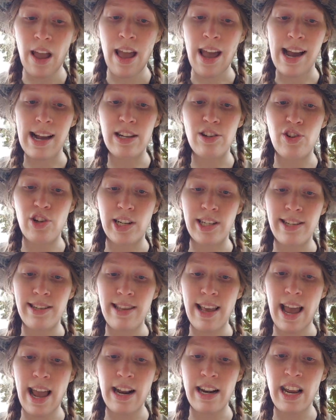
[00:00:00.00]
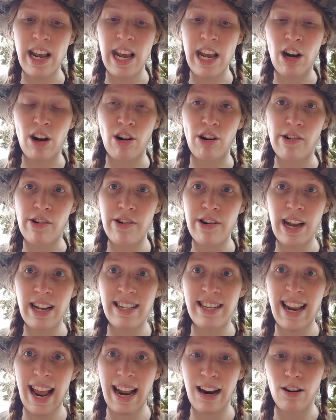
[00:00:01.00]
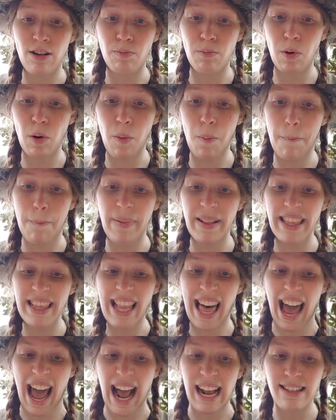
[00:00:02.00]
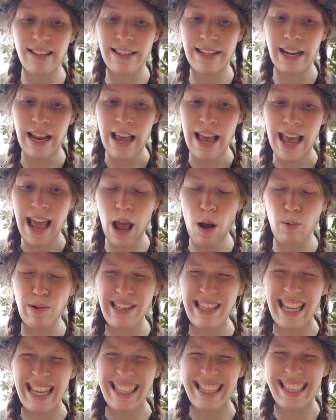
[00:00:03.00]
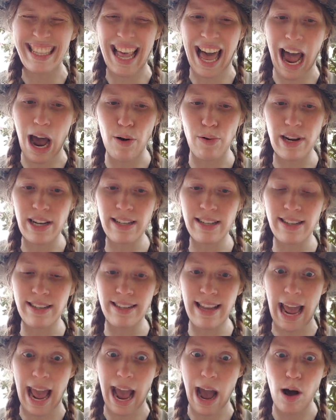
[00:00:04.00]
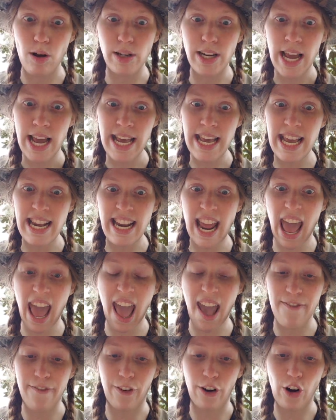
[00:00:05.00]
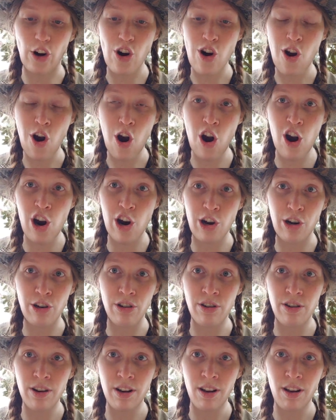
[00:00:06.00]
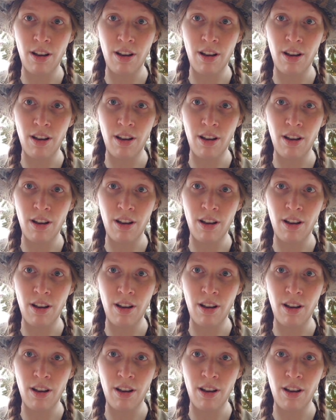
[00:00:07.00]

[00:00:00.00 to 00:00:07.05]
And just then he heard a terrible blast. It was the loudest sound he had ever heard.